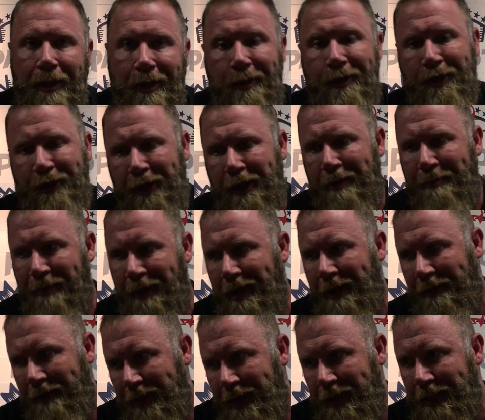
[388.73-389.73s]
You should have
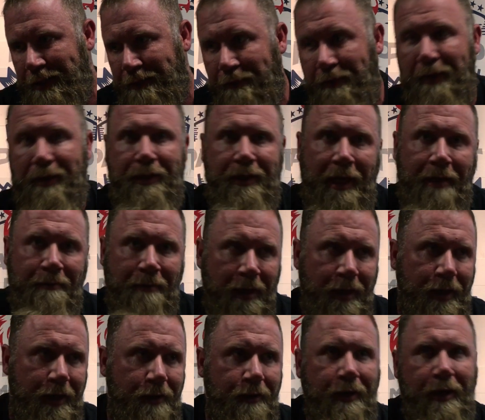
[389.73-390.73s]
bought this. For the same
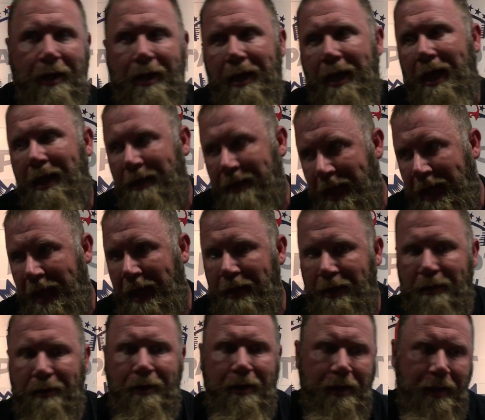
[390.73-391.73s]
money, you could have got
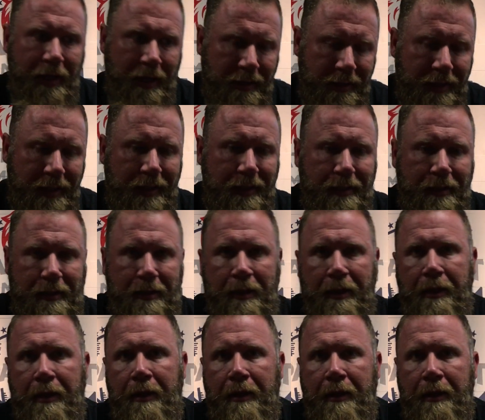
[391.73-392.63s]
that. You could have got this.